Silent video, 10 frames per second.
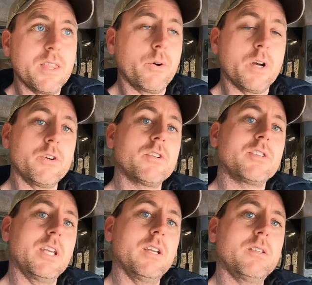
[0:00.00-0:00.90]
and they were
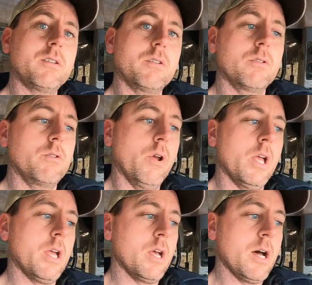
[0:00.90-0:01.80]
underseeded to
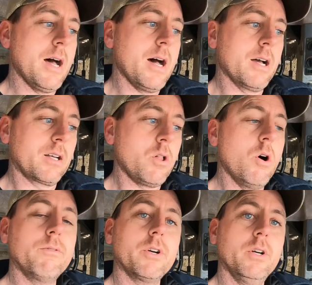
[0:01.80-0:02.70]
uh,
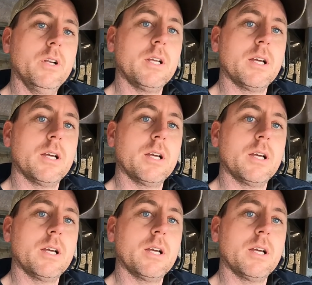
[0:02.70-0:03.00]
clover,